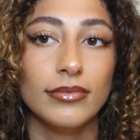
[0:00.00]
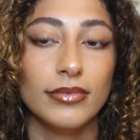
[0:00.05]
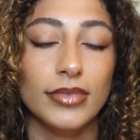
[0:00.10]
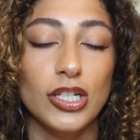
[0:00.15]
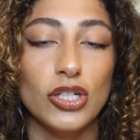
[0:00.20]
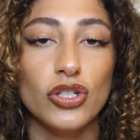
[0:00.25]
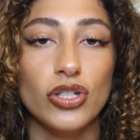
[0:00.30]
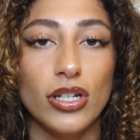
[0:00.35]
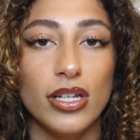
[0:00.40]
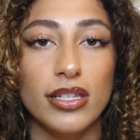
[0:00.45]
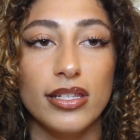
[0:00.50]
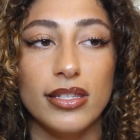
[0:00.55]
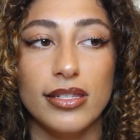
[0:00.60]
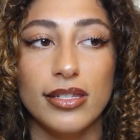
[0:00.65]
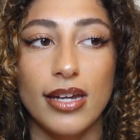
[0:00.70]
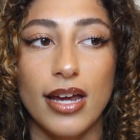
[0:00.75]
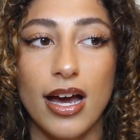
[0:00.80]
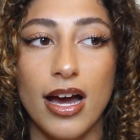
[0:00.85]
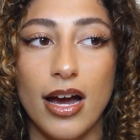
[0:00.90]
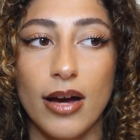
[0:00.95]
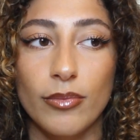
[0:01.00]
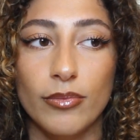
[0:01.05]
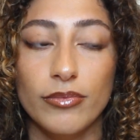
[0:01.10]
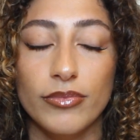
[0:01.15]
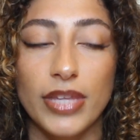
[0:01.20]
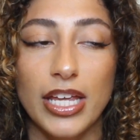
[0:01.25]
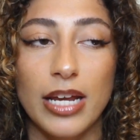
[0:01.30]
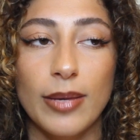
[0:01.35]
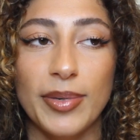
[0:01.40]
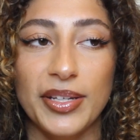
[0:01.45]
Let's just
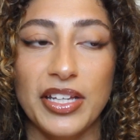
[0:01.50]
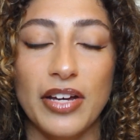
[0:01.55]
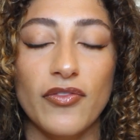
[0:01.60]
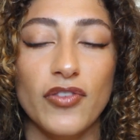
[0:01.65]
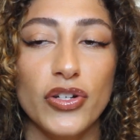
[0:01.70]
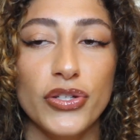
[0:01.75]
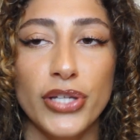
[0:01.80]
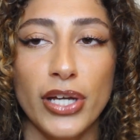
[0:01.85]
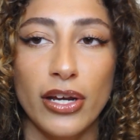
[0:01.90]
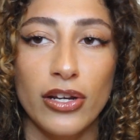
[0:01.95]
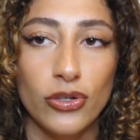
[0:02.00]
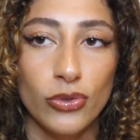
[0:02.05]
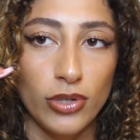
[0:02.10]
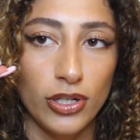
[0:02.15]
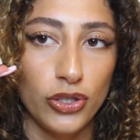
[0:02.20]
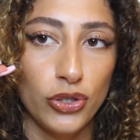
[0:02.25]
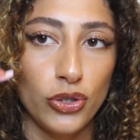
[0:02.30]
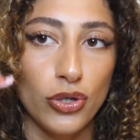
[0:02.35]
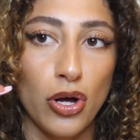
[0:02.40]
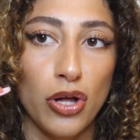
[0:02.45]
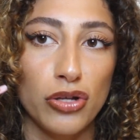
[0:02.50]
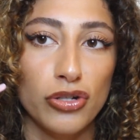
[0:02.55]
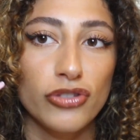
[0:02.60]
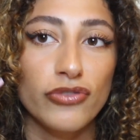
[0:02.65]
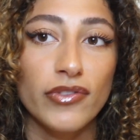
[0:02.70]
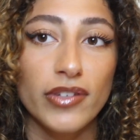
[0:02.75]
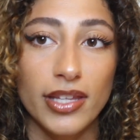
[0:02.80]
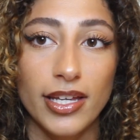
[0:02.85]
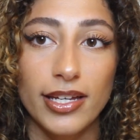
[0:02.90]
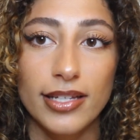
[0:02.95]
think about that for a second. $22
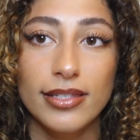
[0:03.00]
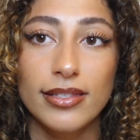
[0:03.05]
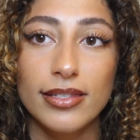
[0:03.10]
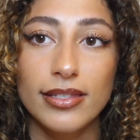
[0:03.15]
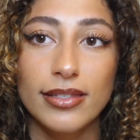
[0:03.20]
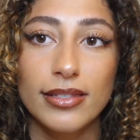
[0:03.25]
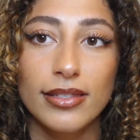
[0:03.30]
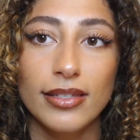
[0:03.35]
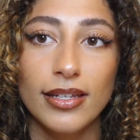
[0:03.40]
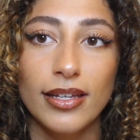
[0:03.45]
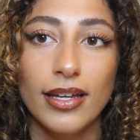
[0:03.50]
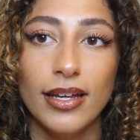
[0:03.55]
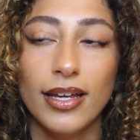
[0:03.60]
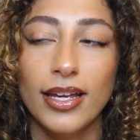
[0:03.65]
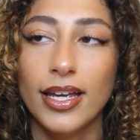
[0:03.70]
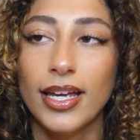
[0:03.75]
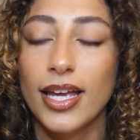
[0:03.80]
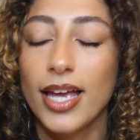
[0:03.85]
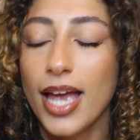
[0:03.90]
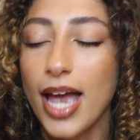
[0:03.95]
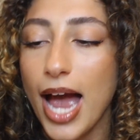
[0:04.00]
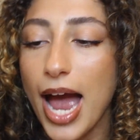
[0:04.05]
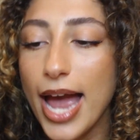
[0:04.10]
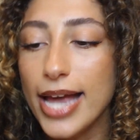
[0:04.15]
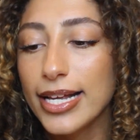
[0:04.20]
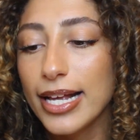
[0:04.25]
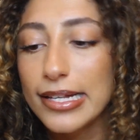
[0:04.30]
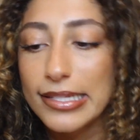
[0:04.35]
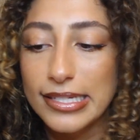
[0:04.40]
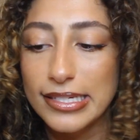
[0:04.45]
for this. I
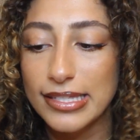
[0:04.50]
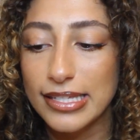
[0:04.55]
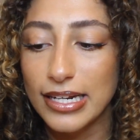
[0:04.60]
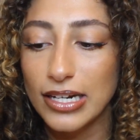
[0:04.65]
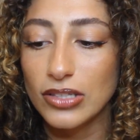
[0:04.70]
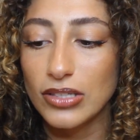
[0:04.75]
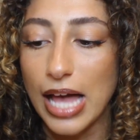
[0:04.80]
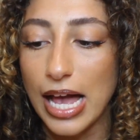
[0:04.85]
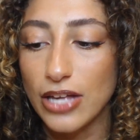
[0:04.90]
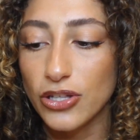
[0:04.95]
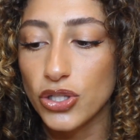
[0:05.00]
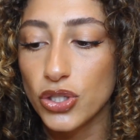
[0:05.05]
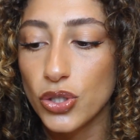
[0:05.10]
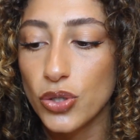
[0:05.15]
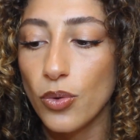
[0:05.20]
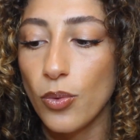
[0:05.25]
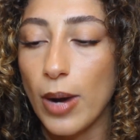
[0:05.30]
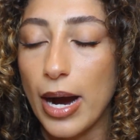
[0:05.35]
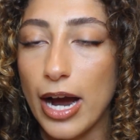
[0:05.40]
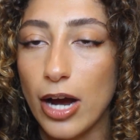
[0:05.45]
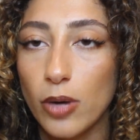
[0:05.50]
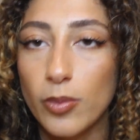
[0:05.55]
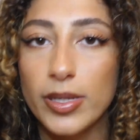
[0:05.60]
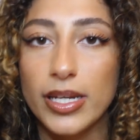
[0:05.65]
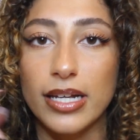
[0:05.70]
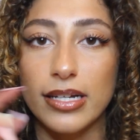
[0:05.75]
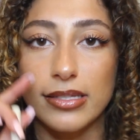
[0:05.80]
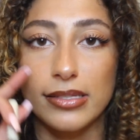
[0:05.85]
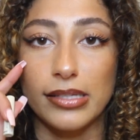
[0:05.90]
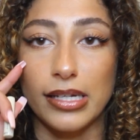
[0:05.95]
guess it's gonna last you a while
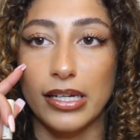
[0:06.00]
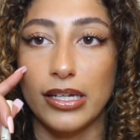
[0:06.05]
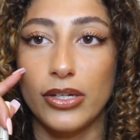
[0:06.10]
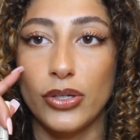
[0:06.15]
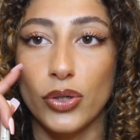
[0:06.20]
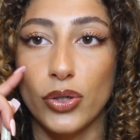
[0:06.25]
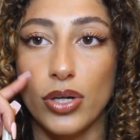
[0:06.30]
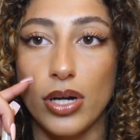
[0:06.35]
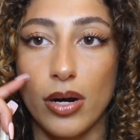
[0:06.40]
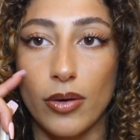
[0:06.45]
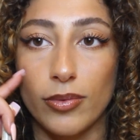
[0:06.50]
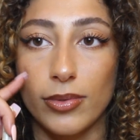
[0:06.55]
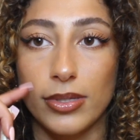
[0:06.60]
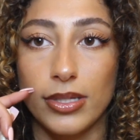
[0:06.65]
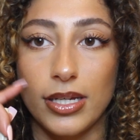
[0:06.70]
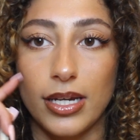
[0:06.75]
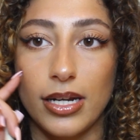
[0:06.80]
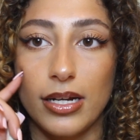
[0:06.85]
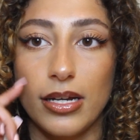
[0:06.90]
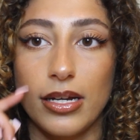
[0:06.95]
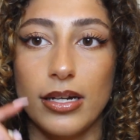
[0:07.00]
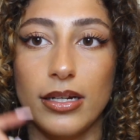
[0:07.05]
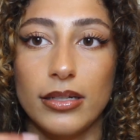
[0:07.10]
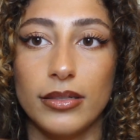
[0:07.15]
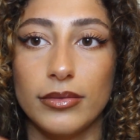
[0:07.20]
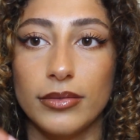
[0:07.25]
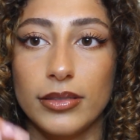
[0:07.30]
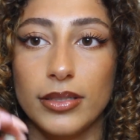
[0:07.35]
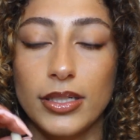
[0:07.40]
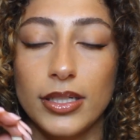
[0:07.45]
because like you're not really gonna
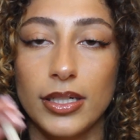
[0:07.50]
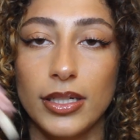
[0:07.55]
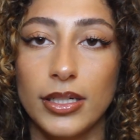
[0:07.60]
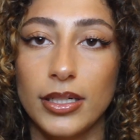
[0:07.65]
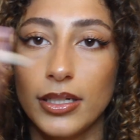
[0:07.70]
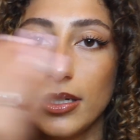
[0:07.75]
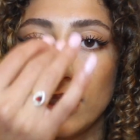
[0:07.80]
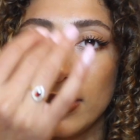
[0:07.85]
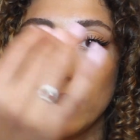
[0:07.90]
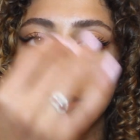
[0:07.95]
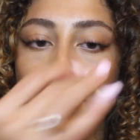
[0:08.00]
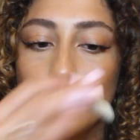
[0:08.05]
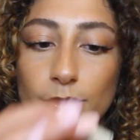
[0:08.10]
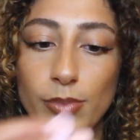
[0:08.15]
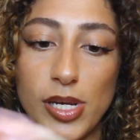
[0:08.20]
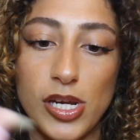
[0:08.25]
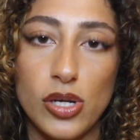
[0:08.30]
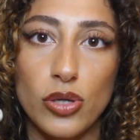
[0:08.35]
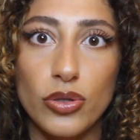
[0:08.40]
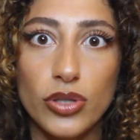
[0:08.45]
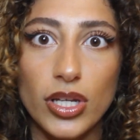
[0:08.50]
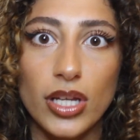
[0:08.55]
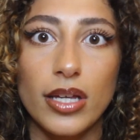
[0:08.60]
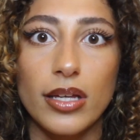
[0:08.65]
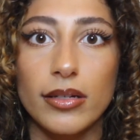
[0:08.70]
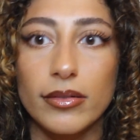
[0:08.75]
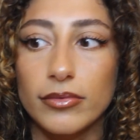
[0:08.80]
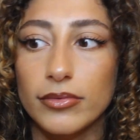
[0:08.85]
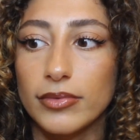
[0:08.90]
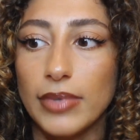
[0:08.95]
be using
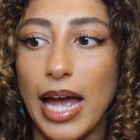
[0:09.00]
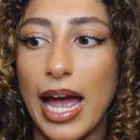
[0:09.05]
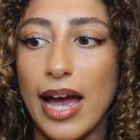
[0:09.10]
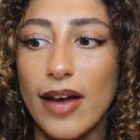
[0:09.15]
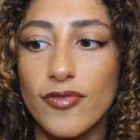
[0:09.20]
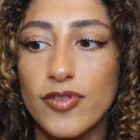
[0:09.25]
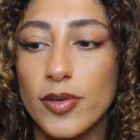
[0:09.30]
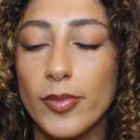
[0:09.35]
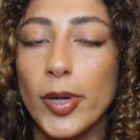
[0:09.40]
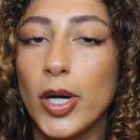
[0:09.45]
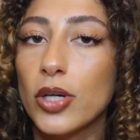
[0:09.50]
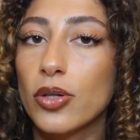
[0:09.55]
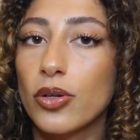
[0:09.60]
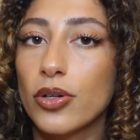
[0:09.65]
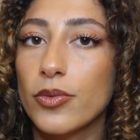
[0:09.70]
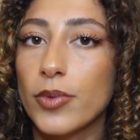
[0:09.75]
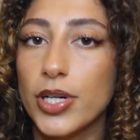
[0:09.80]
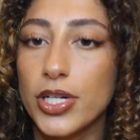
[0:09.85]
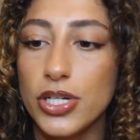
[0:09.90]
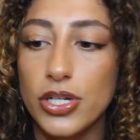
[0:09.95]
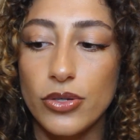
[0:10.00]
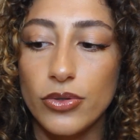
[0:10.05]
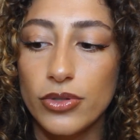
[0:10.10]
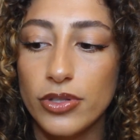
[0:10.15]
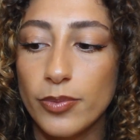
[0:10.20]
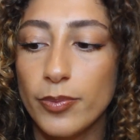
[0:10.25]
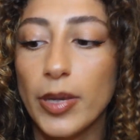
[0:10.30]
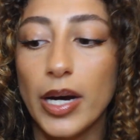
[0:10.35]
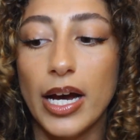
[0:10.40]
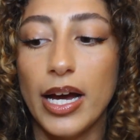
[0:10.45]
half the bottle in one
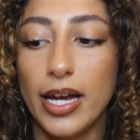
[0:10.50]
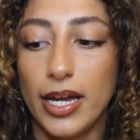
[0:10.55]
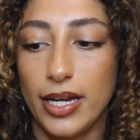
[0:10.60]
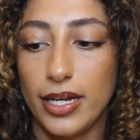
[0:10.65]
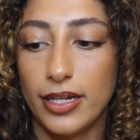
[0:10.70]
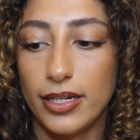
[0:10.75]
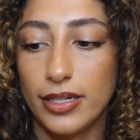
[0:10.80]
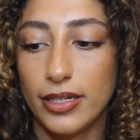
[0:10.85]
use, but